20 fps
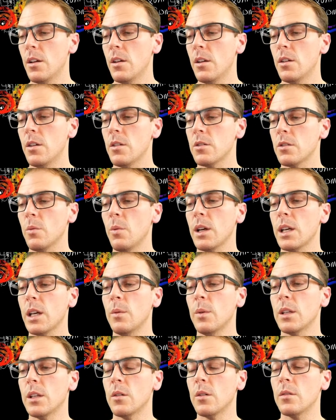So what can
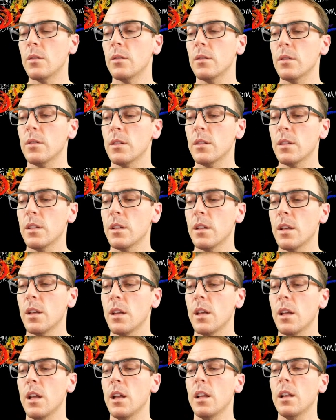we do?
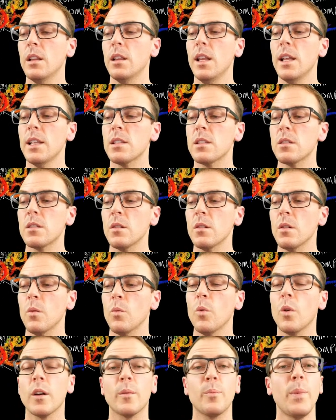Let's
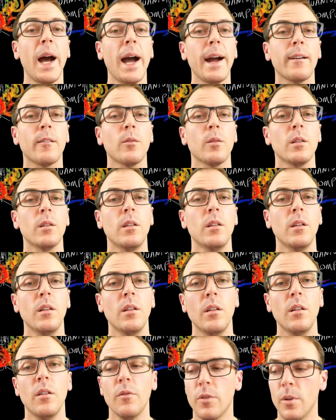work backward
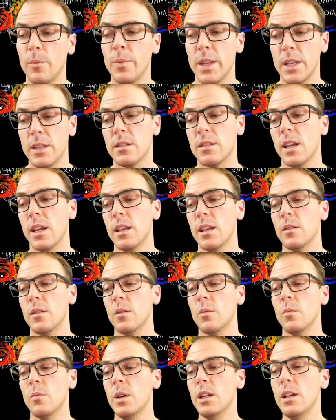from this state.
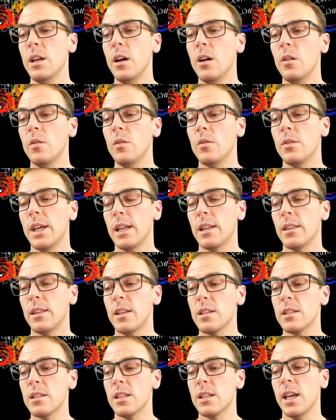We know that
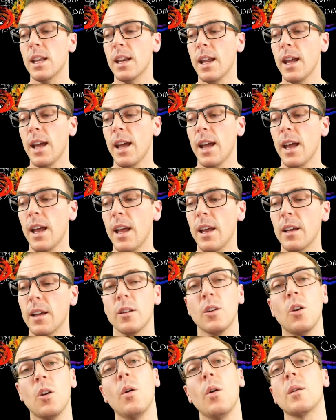this state
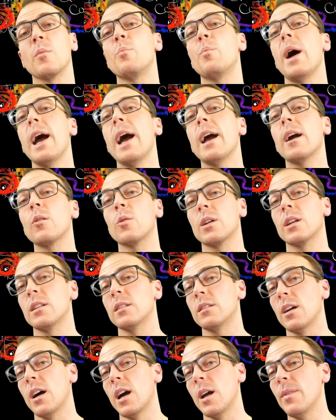going backward in
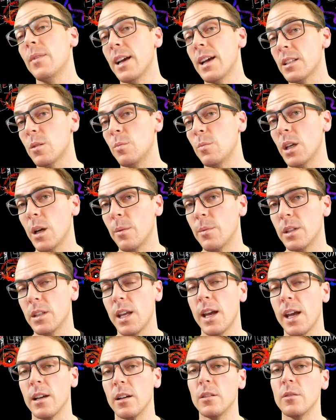time has to become
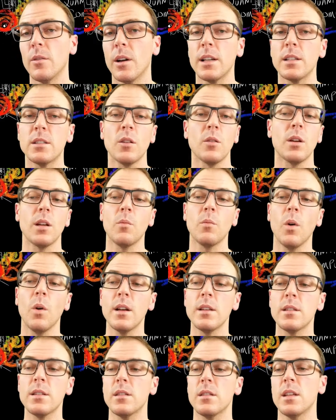entangled, right? So it
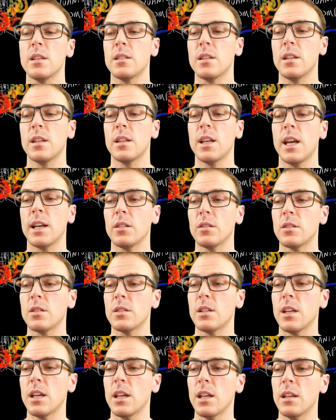was this entangled
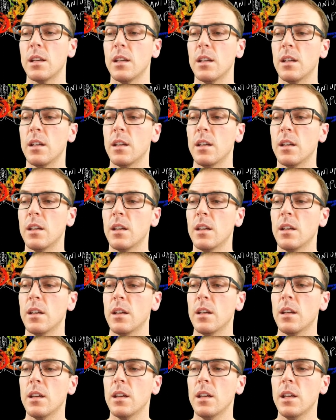state
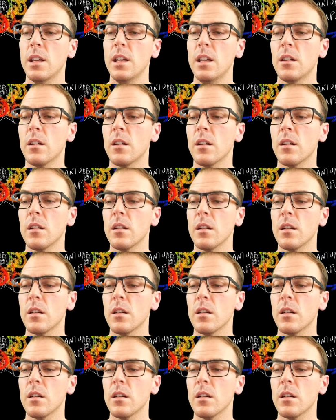here.